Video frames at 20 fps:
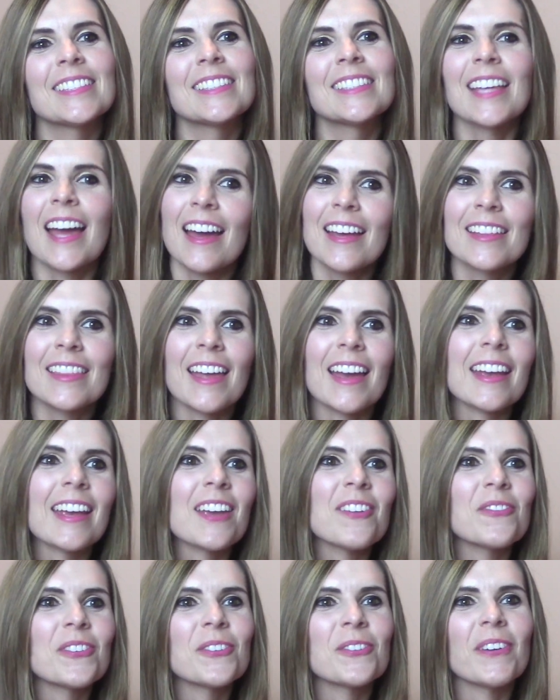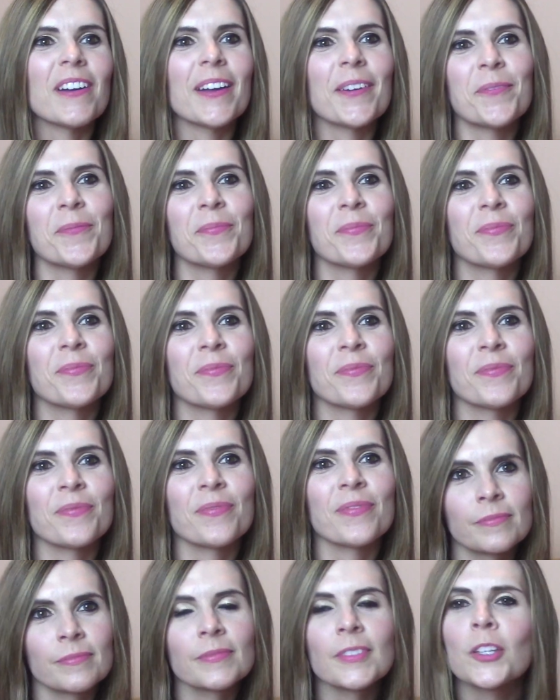Dad, that gave it away.
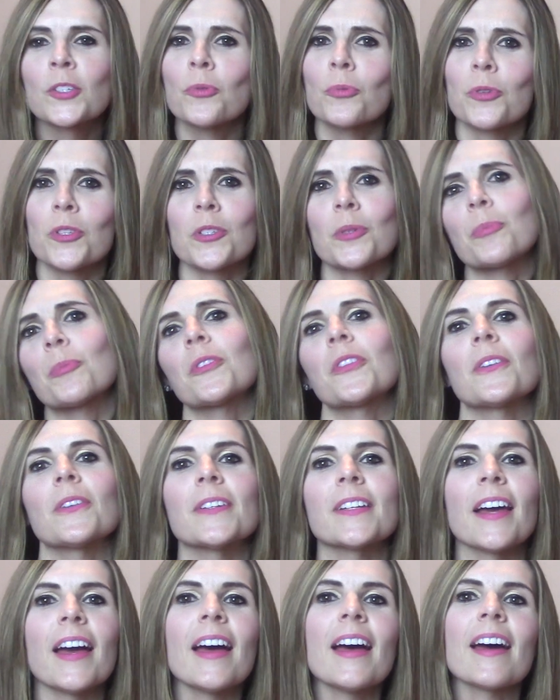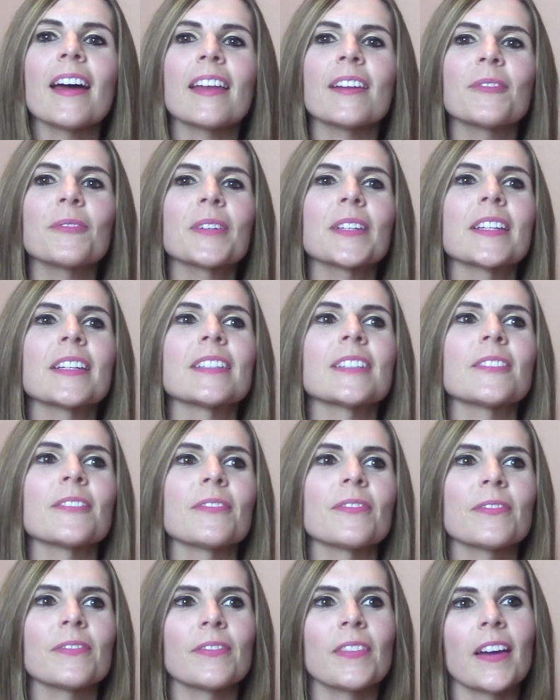What's up with her dad? We need to
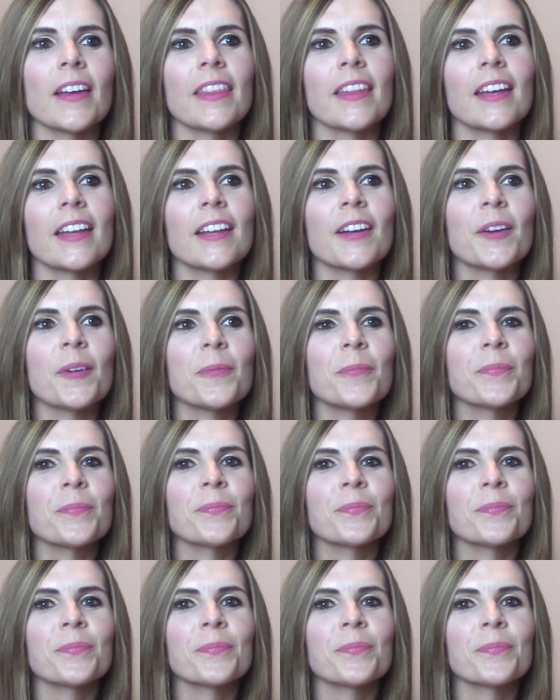find that out.